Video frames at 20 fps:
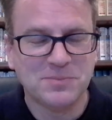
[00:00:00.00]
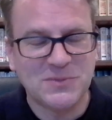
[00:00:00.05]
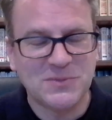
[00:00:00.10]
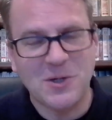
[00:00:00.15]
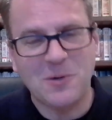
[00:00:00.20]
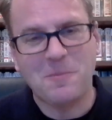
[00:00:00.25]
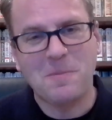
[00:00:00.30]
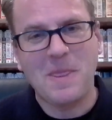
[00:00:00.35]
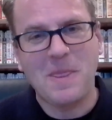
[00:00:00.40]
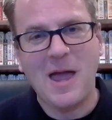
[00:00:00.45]

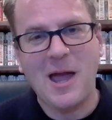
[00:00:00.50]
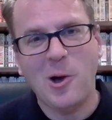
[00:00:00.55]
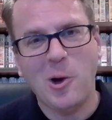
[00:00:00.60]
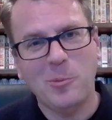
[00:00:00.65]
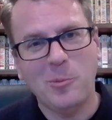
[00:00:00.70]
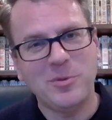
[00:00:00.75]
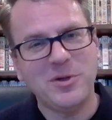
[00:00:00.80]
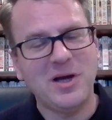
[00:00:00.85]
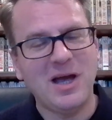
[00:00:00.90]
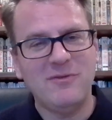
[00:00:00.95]
So I
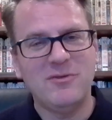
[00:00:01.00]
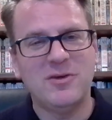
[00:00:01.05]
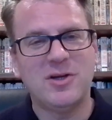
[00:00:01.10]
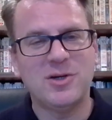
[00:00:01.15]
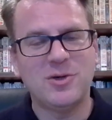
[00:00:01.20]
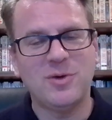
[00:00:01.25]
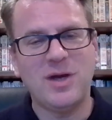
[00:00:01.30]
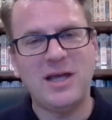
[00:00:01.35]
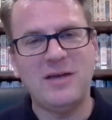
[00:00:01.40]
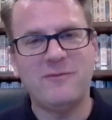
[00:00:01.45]
hope you're having a
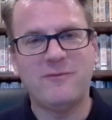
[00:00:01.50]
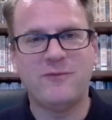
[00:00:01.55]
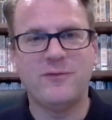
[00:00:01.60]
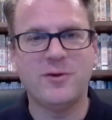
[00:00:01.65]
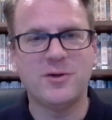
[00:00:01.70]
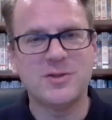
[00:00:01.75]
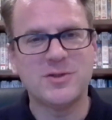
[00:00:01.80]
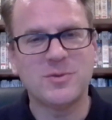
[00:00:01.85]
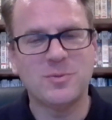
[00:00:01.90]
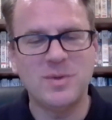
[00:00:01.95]
great
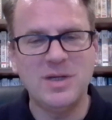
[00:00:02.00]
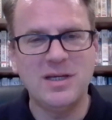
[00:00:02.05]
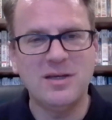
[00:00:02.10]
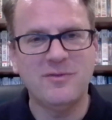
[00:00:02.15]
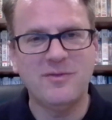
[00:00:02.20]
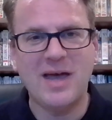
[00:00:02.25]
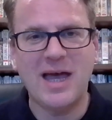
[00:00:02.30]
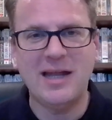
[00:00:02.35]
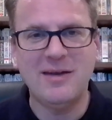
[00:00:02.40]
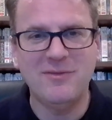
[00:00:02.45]
first week
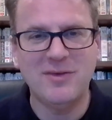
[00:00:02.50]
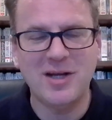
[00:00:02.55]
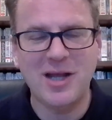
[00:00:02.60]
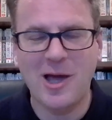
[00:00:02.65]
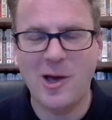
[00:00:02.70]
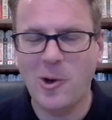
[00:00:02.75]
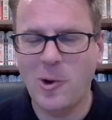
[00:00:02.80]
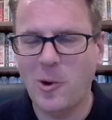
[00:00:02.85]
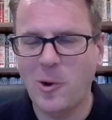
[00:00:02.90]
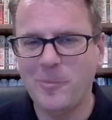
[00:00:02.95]
of Advent.
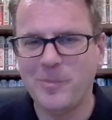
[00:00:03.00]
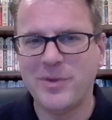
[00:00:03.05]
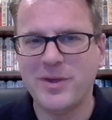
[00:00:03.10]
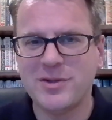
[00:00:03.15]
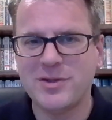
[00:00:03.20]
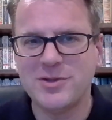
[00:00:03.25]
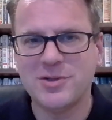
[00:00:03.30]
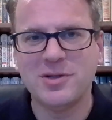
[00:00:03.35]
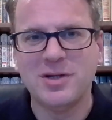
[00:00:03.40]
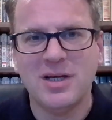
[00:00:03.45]
I hope
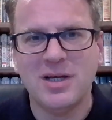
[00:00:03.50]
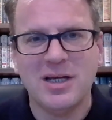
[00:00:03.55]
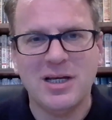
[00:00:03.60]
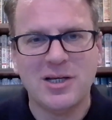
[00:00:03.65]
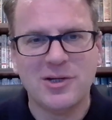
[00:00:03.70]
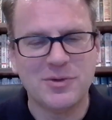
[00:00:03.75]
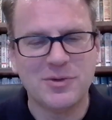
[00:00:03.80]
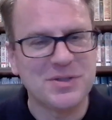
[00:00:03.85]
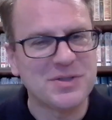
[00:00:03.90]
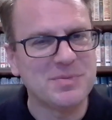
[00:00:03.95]
that your
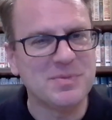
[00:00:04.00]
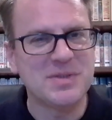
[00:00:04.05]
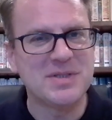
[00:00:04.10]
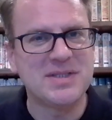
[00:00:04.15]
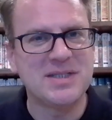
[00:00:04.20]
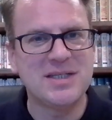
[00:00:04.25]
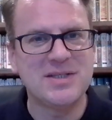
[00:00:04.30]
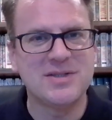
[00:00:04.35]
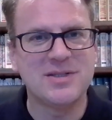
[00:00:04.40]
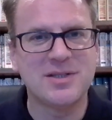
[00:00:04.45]
Christmas
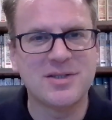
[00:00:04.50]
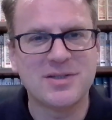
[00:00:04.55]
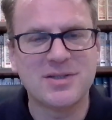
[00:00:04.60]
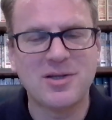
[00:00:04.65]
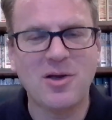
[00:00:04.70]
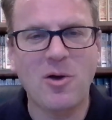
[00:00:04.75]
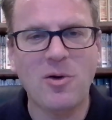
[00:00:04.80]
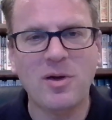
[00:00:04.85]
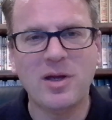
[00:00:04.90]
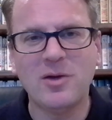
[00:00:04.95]
season is
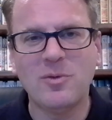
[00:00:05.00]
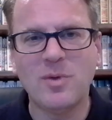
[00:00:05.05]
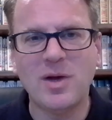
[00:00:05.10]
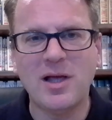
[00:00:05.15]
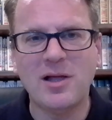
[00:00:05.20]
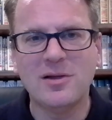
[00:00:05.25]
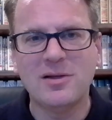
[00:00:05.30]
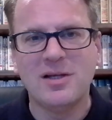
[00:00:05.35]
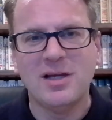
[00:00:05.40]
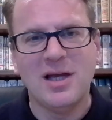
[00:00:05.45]
going
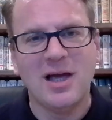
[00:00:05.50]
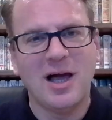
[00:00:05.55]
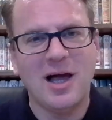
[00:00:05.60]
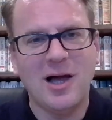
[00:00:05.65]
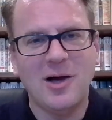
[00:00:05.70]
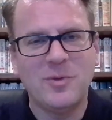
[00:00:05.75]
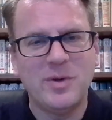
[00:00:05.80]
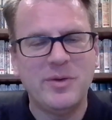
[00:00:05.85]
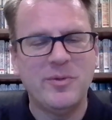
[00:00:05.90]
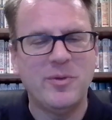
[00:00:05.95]
well.
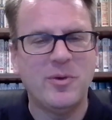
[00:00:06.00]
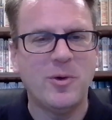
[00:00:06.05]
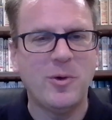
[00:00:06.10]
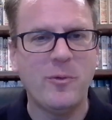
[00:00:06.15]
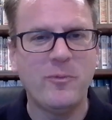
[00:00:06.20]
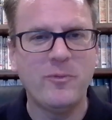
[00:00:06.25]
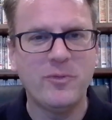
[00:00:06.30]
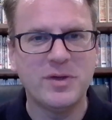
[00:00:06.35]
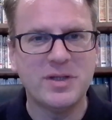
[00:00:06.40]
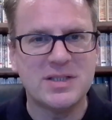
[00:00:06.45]
We will
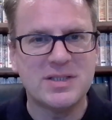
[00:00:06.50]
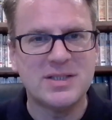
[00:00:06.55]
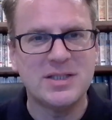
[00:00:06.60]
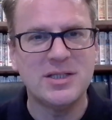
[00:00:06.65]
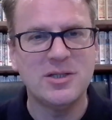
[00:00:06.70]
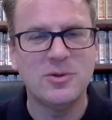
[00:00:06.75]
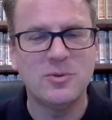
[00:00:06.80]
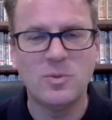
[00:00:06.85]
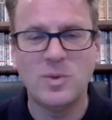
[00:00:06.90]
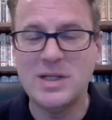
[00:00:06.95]
hopefully see
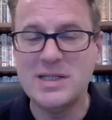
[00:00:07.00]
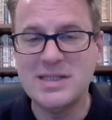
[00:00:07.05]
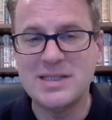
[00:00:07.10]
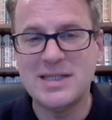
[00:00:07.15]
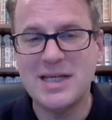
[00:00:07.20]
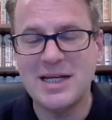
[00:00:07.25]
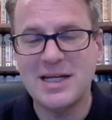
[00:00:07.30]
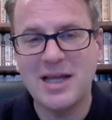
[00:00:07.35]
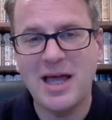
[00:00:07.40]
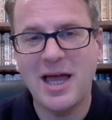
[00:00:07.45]
you
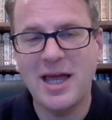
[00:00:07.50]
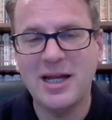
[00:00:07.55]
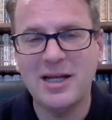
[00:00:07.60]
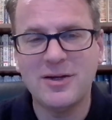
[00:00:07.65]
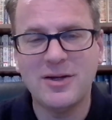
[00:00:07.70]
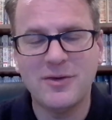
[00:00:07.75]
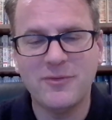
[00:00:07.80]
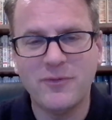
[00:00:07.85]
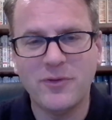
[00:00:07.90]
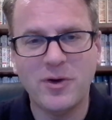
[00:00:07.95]
Wednesday
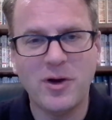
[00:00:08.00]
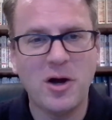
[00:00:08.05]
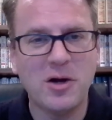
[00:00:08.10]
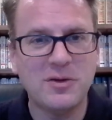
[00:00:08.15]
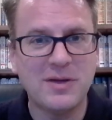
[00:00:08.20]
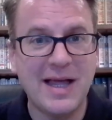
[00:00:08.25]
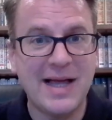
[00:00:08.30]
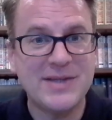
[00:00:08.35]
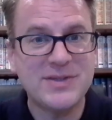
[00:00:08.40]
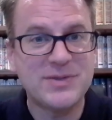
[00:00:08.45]
night for
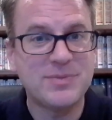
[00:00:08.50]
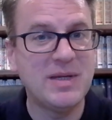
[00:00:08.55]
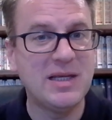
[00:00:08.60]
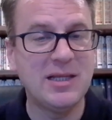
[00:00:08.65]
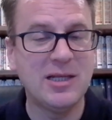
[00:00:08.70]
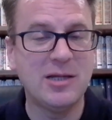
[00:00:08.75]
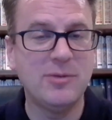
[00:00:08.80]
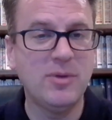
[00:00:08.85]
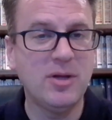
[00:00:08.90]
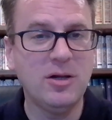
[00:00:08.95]
our last meet
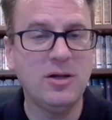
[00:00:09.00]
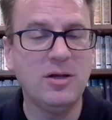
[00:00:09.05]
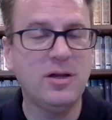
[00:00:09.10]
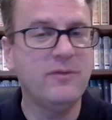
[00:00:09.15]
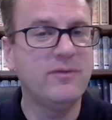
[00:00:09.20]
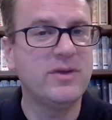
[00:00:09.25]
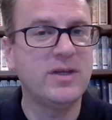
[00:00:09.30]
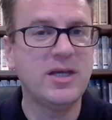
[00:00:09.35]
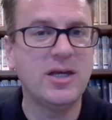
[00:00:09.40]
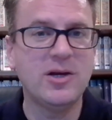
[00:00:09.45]
in the middle
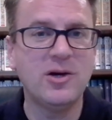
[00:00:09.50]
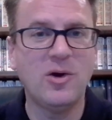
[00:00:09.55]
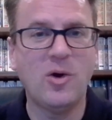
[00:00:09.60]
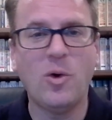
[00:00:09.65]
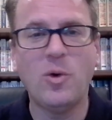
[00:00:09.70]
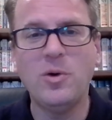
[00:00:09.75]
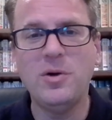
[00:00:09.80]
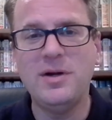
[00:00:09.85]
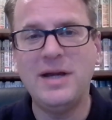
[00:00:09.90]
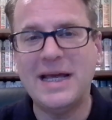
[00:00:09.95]
of the year,
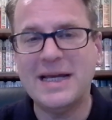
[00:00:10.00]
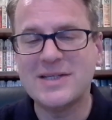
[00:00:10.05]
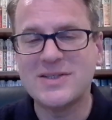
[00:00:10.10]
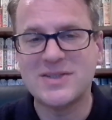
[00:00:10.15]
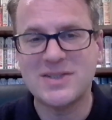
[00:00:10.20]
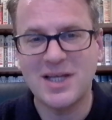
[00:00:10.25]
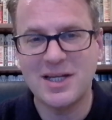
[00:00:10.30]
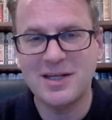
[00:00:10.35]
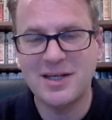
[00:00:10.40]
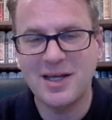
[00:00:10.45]
or next
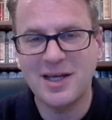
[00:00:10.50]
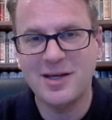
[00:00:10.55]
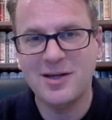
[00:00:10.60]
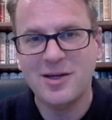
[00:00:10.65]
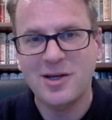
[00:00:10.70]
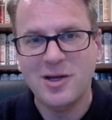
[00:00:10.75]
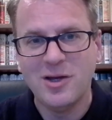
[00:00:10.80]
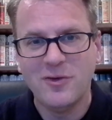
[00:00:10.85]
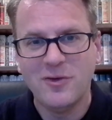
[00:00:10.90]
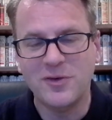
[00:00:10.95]
Sunday
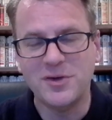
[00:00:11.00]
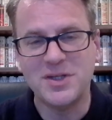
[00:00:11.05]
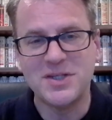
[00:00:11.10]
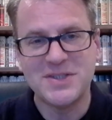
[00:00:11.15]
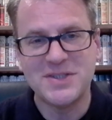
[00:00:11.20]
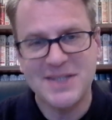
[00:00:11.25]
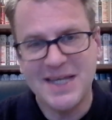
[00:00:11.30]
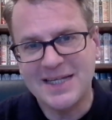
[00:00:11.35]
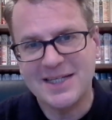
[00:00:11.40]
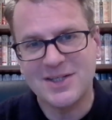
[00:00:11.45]
for the
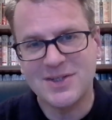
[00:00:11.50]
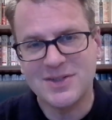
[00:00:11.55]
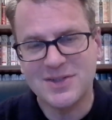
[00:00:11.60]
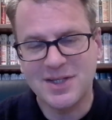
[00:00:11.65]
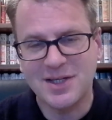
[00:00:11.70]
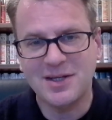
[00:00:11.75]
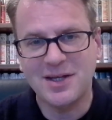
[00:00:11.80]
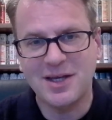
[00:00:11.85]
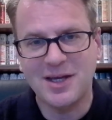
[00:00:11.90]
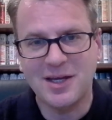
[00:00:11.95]
second
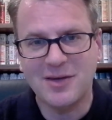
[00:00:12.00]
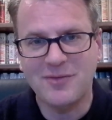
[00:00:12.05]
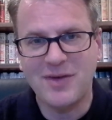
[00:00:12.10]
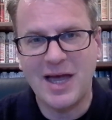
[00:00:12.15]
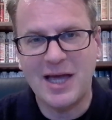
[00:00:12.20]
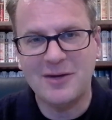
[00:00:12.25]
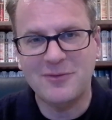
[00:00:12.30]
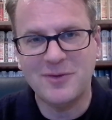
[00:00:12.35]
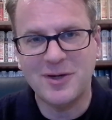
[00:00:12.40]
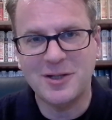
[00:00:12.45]
Sunday of
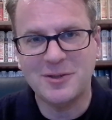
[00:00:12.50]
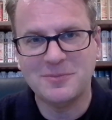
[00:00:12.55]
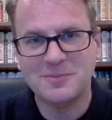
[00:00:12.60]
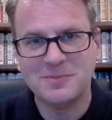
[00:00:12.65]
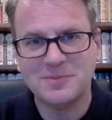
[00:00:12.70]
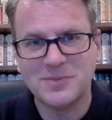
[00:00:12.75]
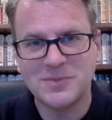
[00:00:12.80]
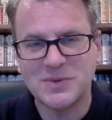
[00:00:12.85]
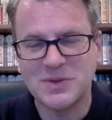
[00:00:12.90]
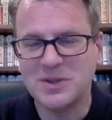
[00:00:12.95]
Advent.
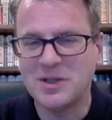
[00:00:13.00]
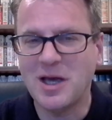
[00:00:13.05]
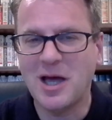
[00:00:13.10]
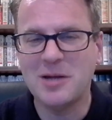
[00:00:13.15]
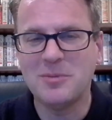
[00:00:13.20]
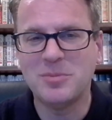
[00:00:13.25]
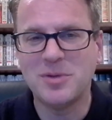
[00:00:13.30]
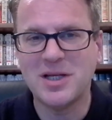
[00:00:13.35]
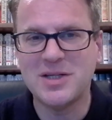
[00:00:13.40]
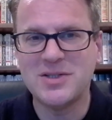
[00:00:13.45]

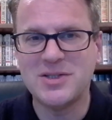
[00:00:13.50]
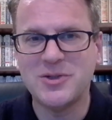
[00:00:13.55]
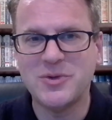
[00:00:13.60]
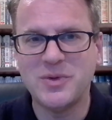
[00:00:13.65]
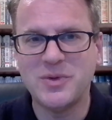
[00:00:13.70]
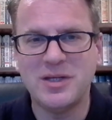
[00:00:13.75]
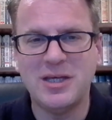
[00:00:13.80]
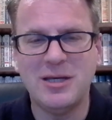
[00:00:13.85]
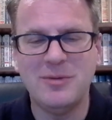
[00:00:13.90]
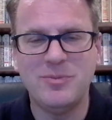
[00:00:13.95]
God bless you
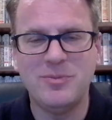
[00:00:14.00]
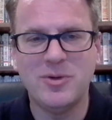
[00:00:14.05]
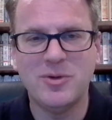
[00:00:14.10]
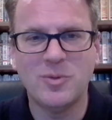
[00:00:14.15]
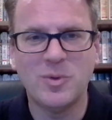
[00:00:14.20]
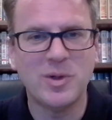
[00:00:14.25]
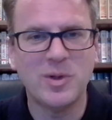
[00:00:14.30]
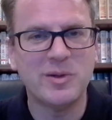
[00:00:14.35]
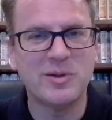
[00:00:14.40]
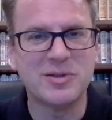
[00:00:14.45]
and keep you,
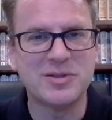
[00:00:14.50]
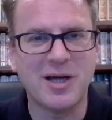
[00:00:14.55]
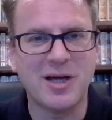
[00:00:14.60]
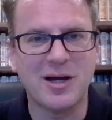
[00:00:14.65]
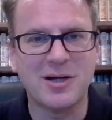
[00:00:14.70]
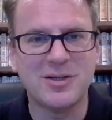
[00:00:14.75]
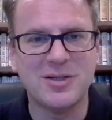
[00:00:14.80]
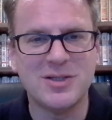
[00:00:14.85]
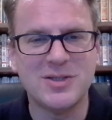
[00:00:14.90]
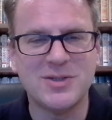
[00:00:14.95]
and we will
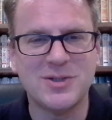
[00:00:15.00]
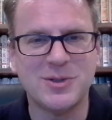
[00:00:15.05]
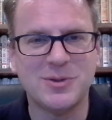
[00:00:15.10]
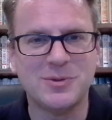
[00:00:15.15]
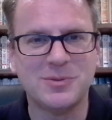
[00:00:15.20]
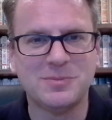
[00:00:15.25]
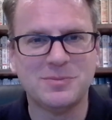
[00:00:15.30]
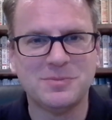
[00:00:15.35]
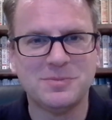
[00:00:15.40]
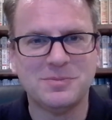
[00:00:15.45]
talk to you
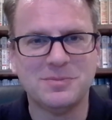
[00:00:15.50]
soon.